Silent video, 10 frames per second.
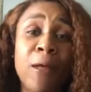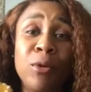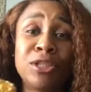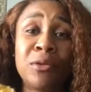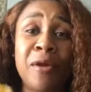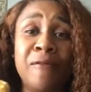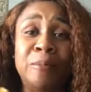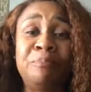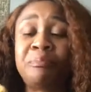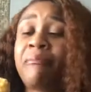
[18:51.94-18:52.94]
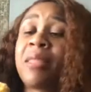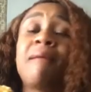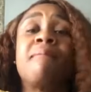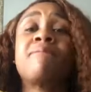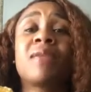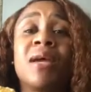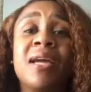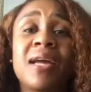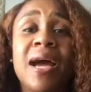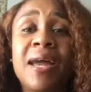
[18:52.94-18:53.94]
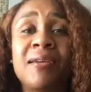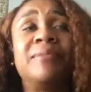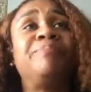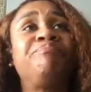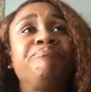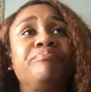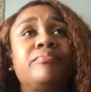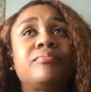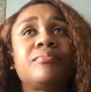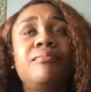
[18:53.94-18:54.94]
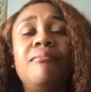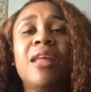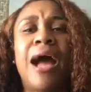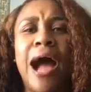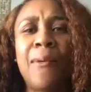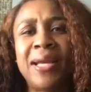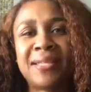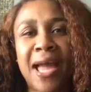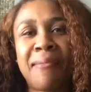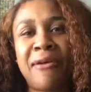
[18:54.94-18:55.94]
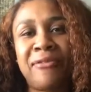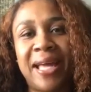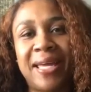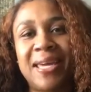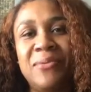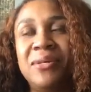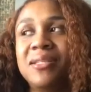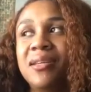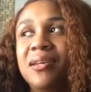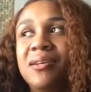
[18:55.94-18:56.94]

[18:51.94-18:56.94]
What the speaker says: whatsoever. He kind of always came off like he was